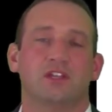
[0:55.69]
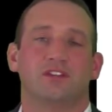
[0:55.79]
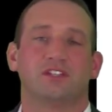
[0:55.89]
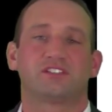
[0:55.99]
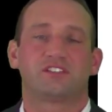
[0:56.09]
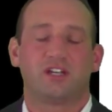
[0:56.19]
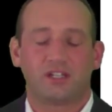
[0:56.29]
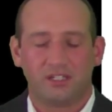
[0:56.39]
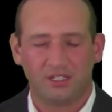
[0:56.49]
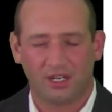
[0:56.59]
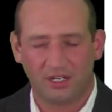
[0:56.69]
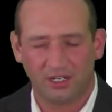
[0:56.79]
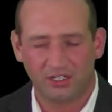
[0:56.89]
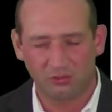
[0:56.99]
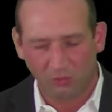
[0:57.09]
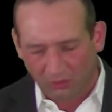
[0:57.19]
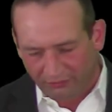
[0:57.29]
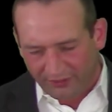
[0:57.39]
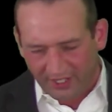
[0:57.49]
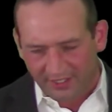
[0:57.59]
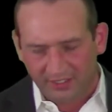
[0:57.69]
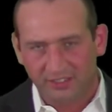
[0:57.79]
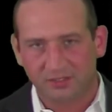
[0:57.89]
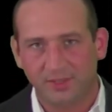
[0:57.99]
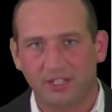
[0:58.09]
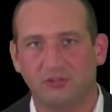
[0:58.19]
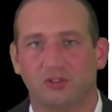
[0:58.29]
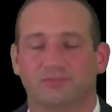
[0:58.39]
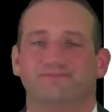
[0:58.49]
This study you won't find in this manual.